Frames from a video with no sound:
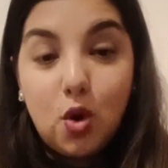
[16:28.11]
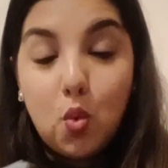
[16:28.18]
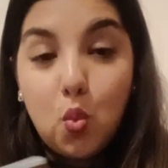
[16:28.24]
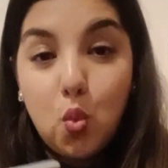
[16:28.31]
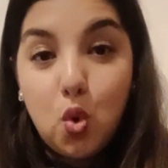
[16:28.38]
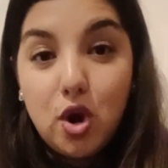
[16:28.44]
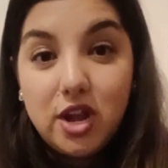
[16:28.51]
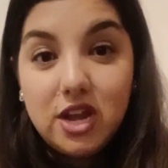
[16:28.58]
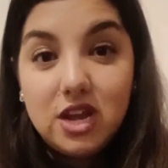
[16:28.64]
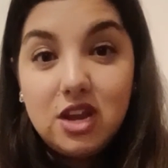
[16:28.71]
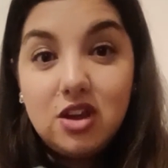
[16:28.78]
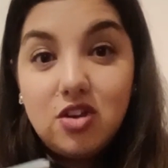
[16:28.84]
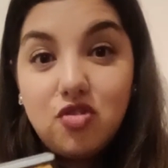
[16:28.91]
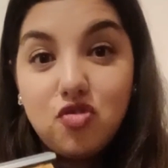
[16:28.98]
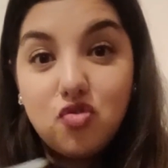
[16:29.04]

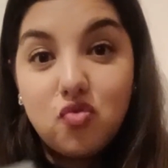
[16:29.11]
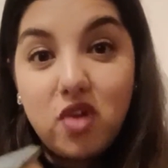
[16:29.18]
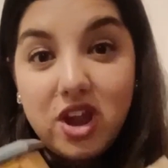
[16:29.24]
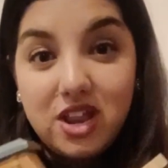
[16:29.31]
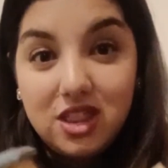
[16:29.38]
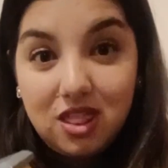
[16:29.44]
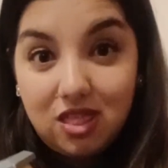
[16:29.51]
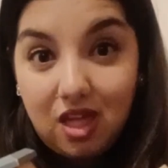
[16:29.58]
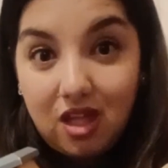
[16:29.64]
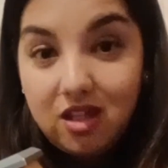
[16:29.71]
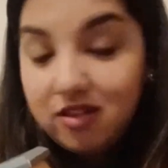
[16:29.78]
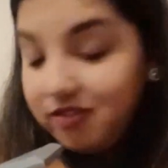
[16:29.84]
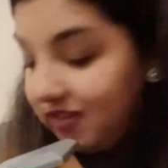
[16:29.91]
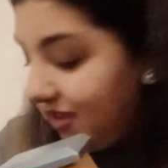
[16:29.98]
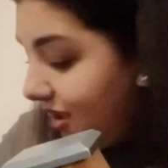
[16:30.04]
wooden train
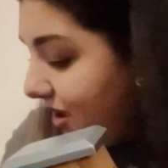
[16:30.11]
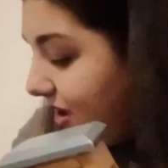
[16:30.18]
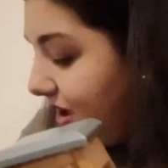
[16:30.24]
sets.